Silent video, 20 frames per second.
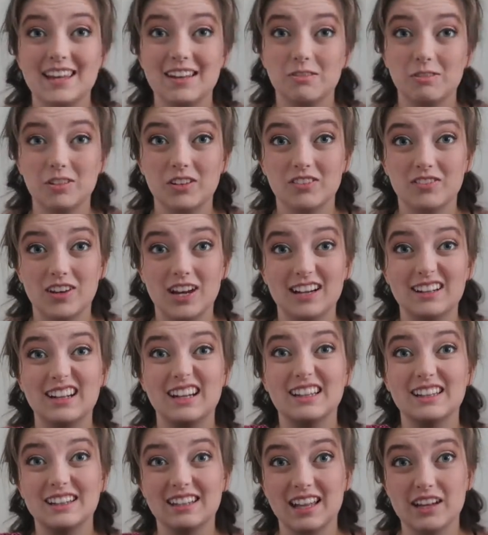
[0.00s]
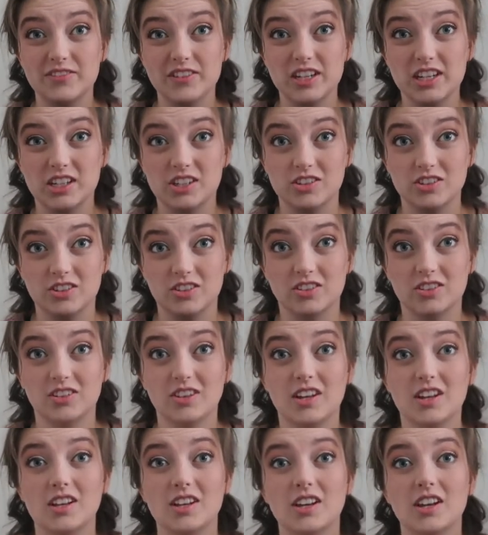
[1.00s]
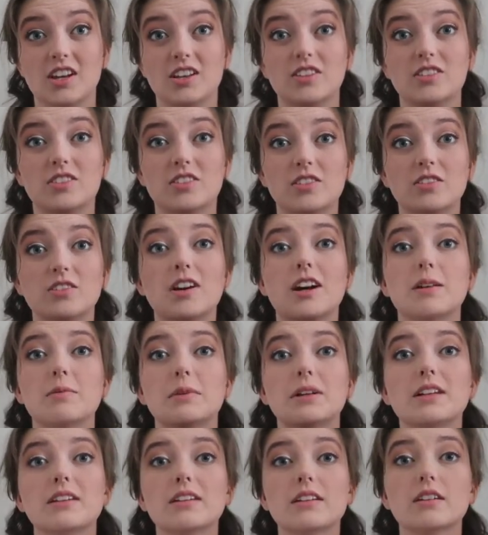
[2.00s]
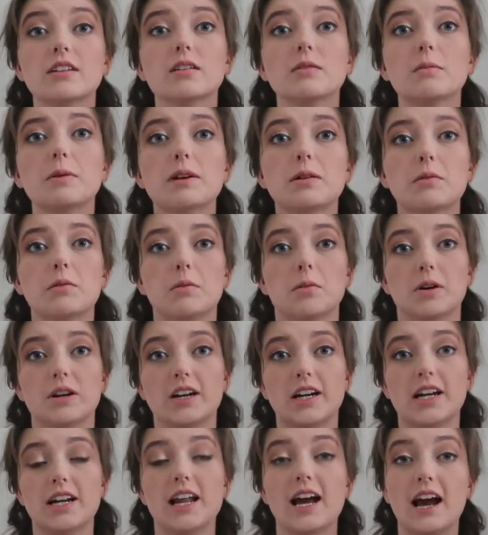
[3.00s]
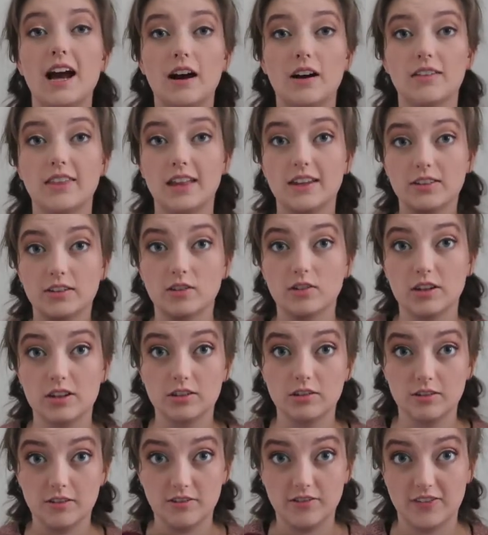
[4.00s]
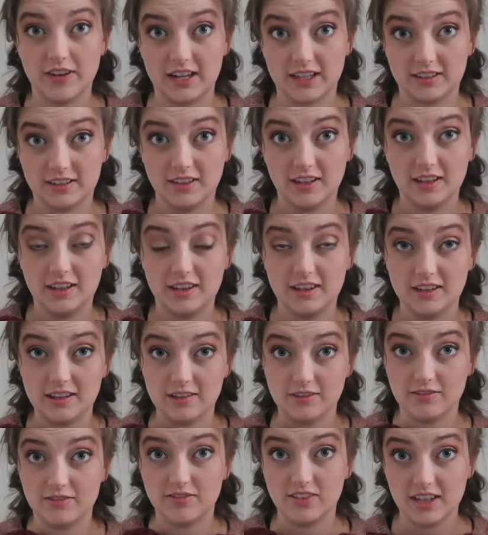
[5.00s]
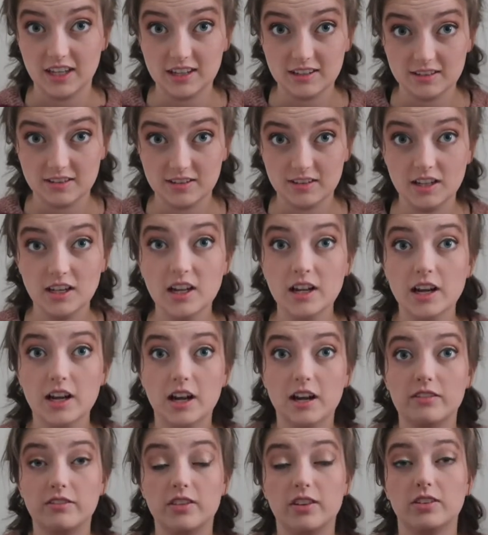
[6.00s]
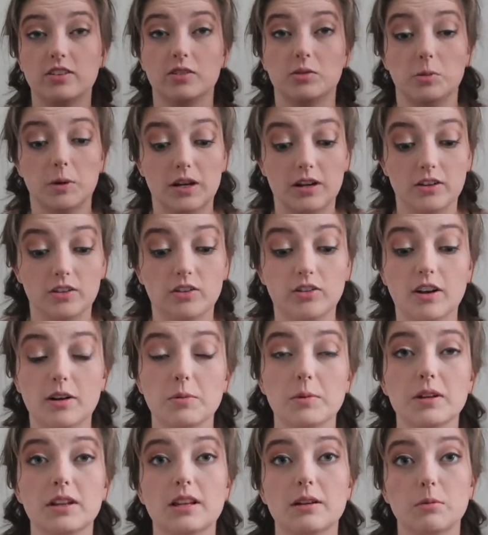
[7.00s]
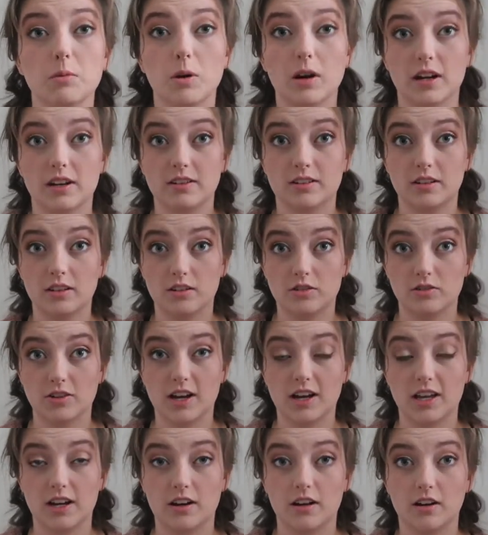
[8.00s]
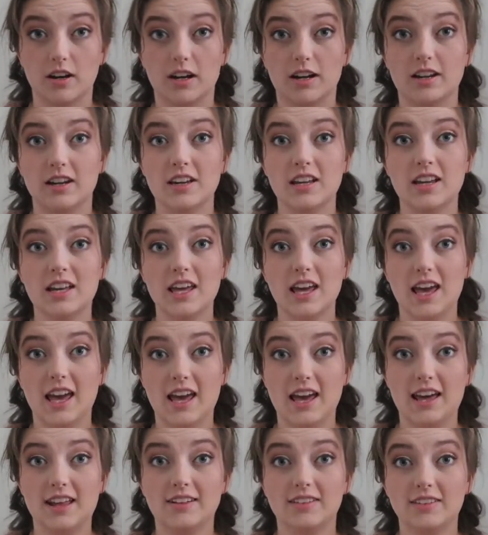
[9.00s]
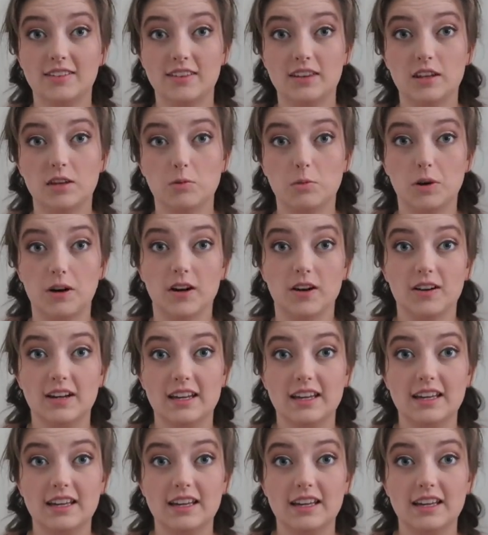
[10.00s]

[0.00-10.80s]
It was in fact 11 inches. So I'm a little bit worried how that's going to affect the fit of this sweater. So I really want to try it on and see where